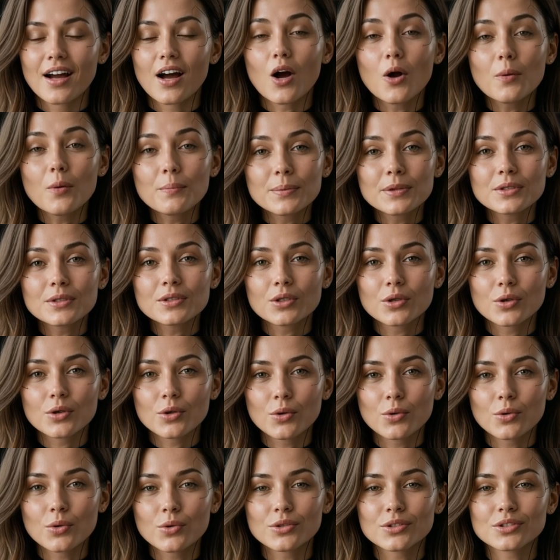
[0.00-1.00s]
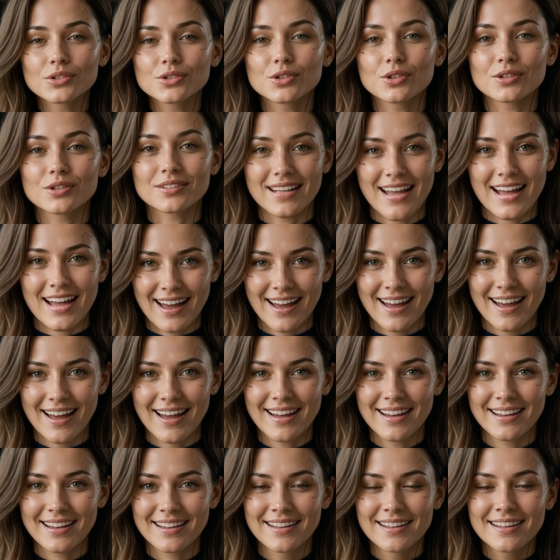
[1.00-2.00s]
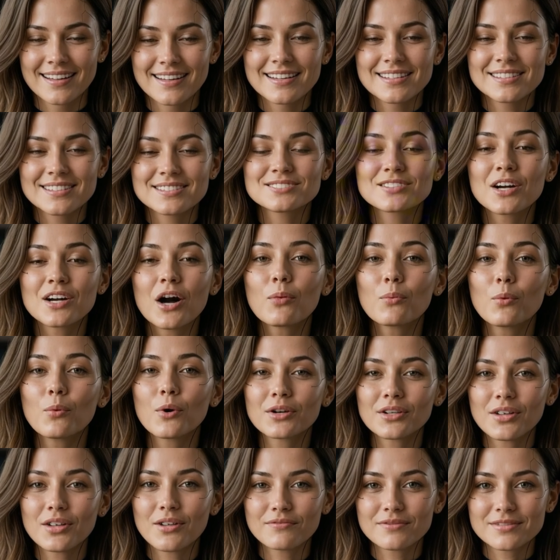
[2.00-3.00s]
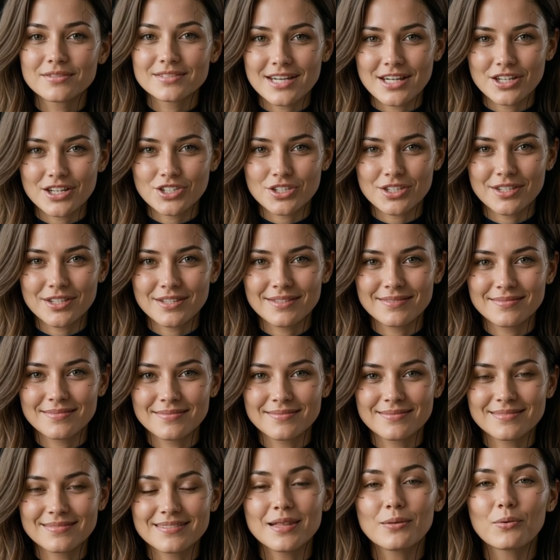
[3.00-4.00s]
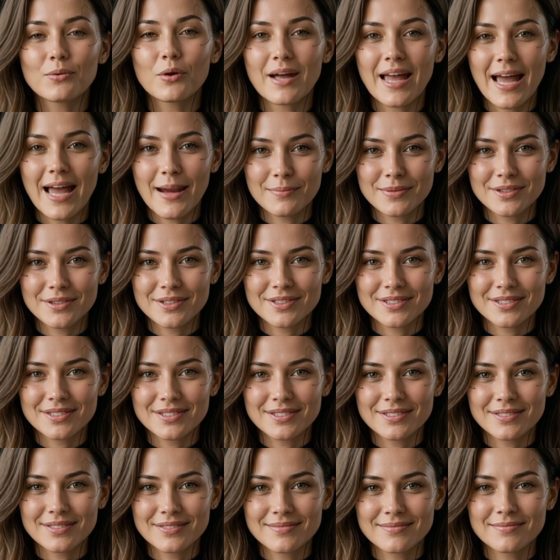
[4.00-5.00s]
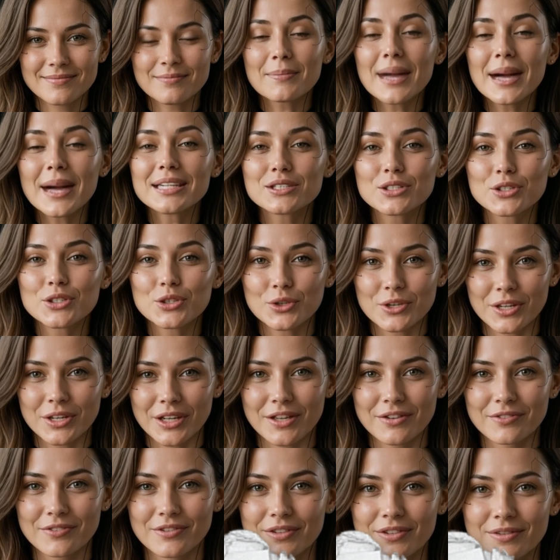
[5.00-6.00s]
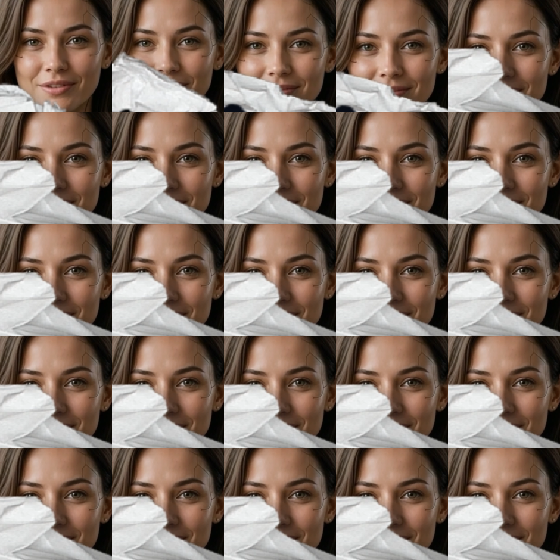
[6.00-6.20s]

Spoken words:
Open Claude.ai. Start one conversation. See what happens. Back to you, Cliff.